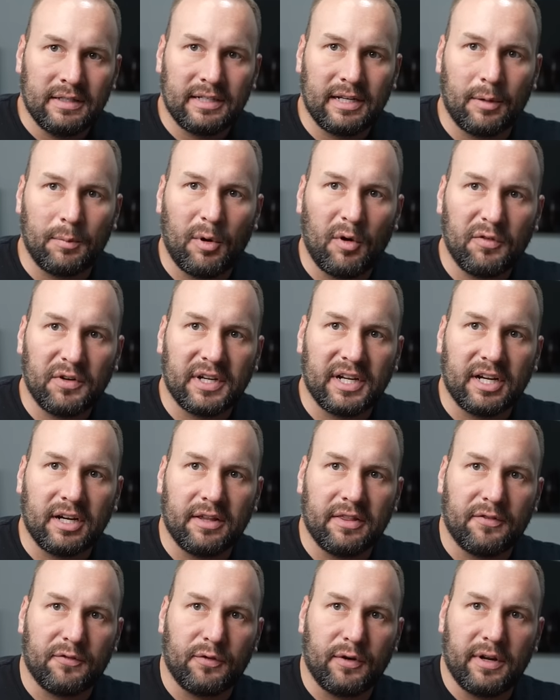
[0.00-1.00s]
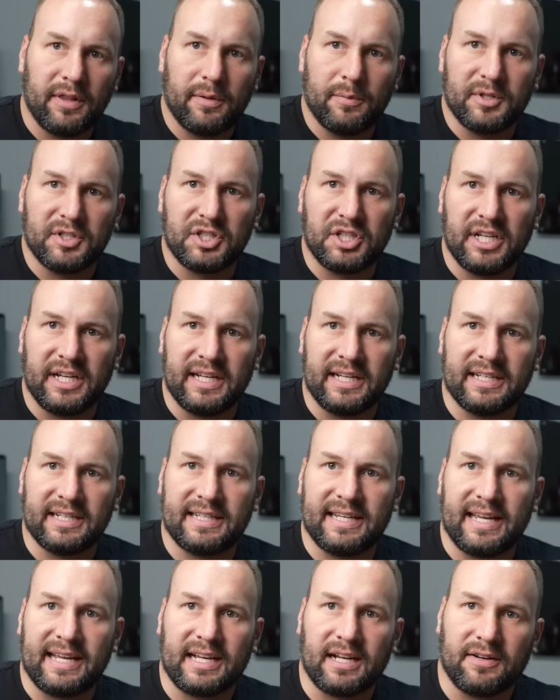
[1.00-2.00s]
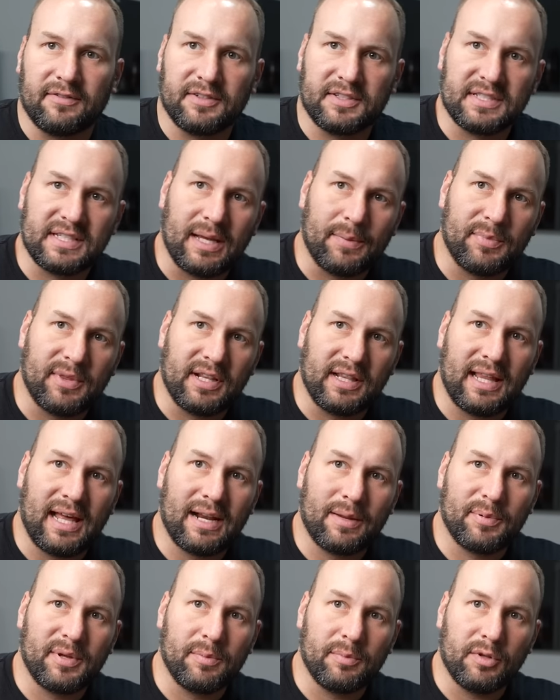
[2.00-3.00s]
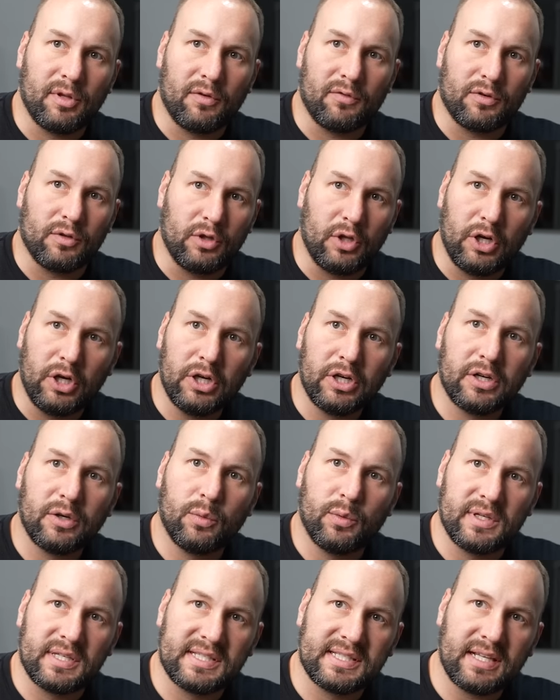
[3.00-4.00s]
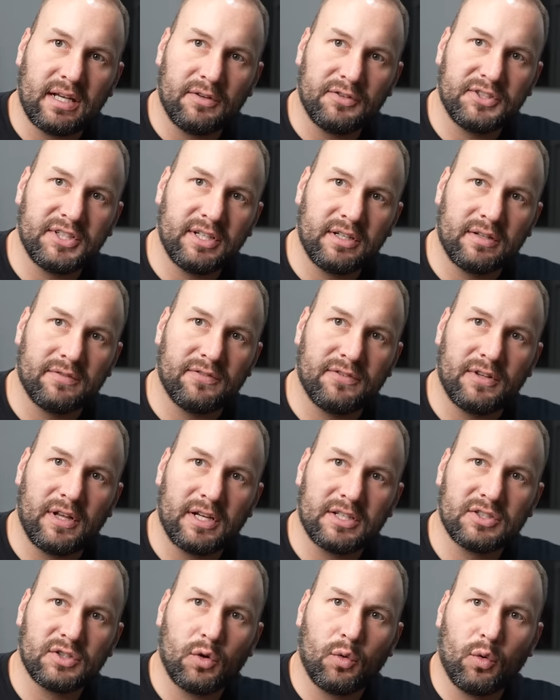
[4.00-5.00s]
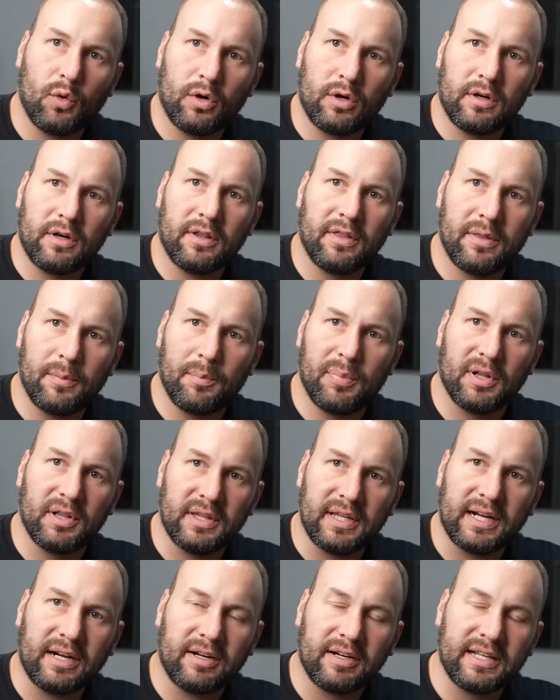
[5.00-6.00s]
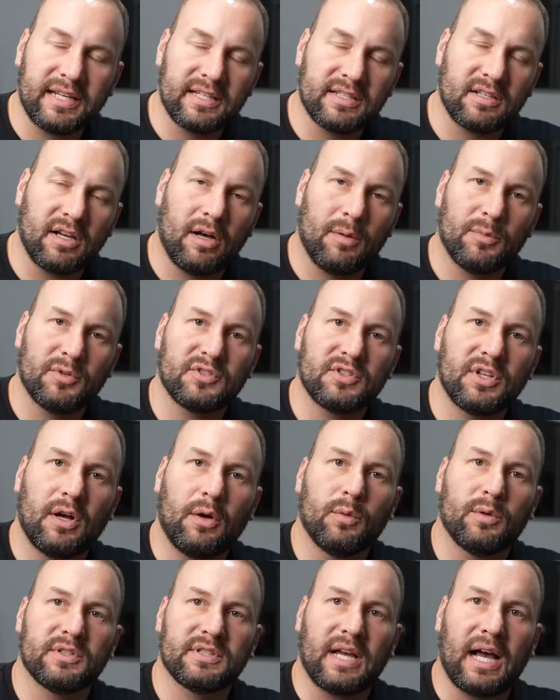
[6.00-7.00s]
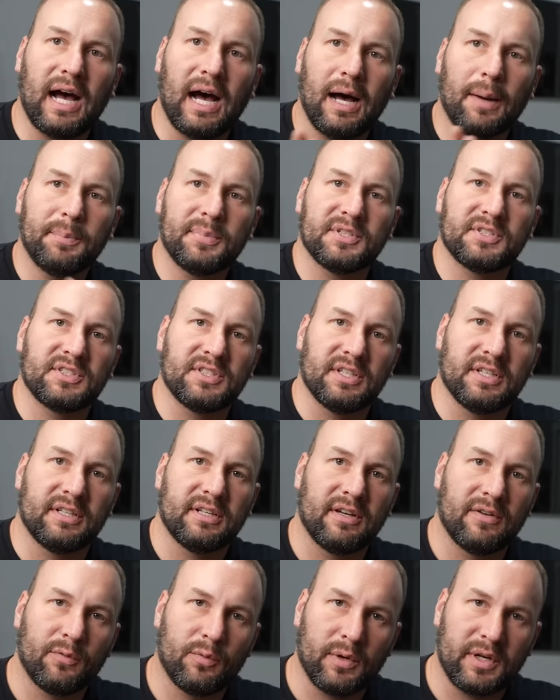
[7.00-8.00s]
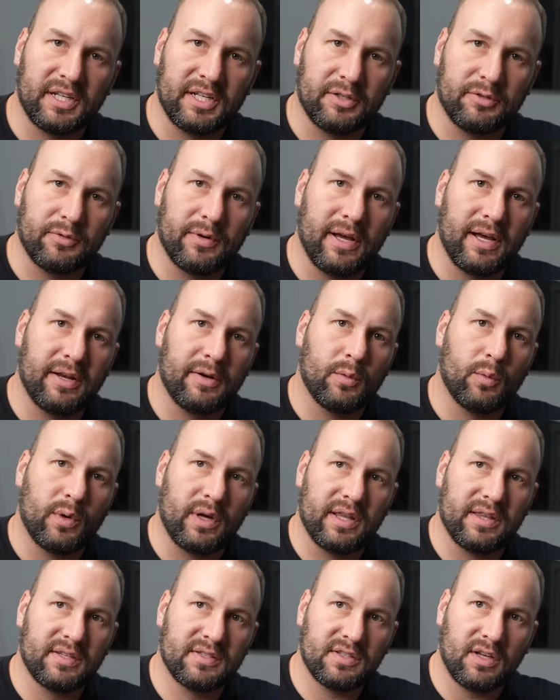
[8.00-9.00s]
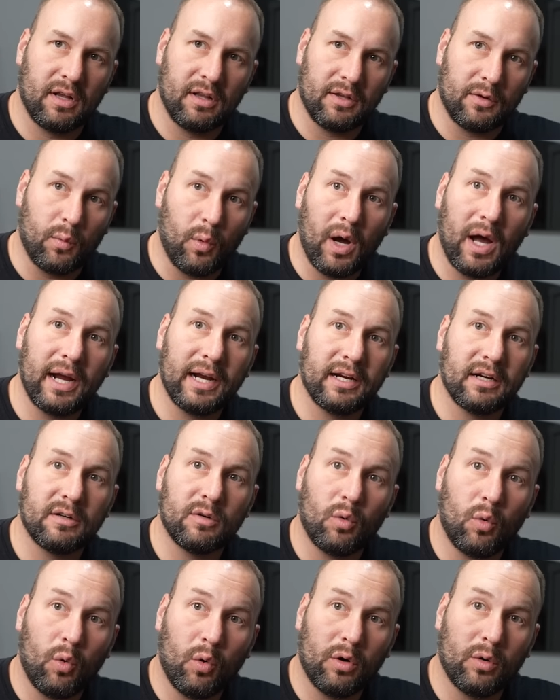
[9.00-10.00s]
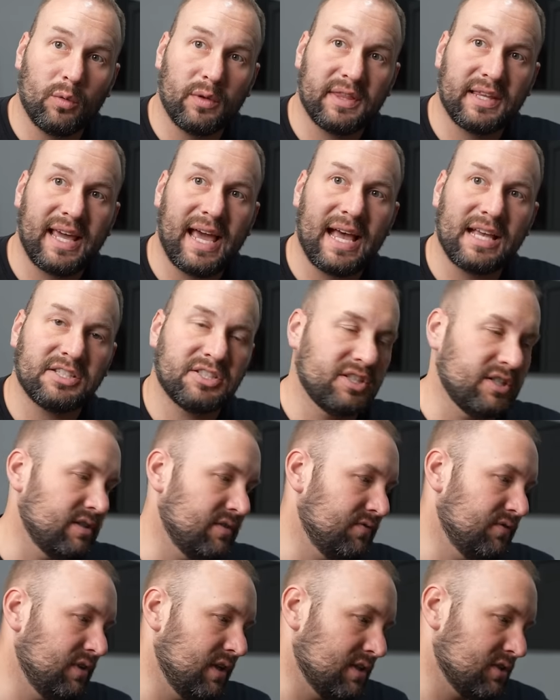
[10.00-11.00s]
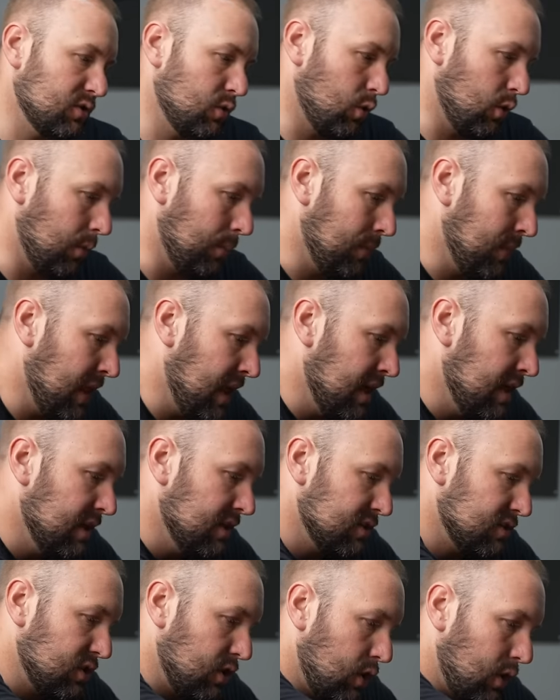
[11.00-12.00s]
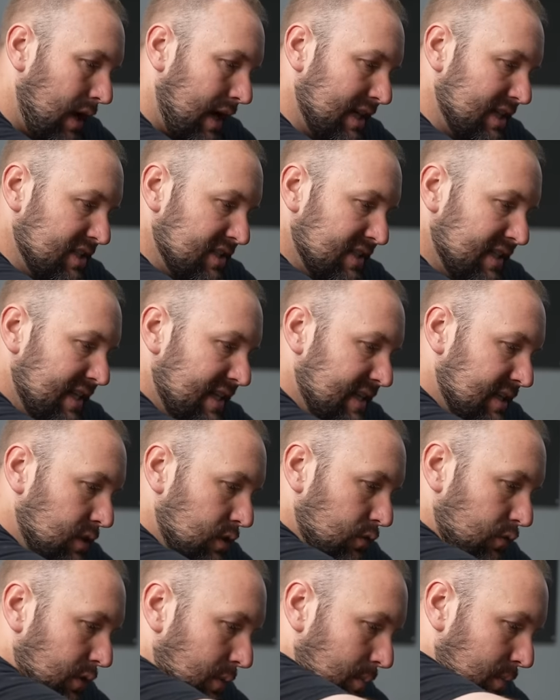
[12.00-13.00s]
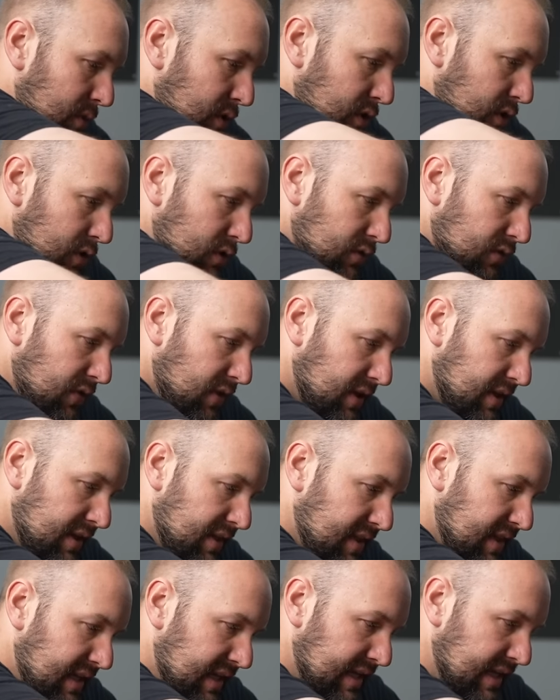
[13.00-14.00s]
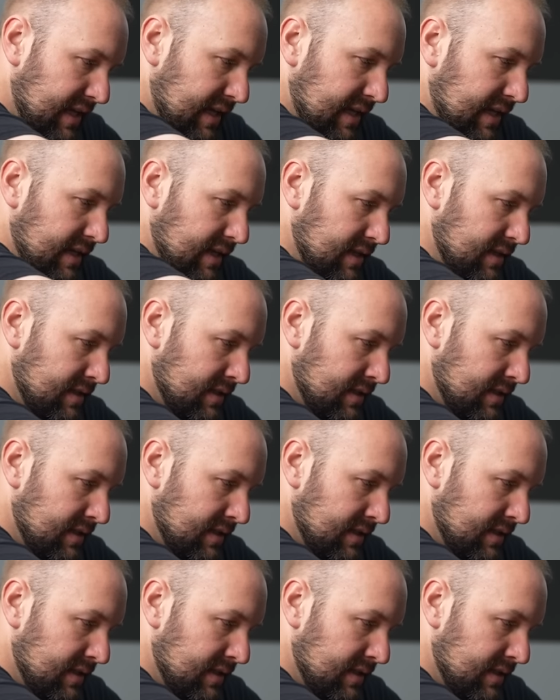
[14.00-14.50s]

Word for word: Now I'm over here at the front of the machine to take care of a step that a lot of people overlook. With self-shielded flux core, the polarity is almost always opposite of what you'd run with solid wire or with gas-shielded flux core. So I just need to remove the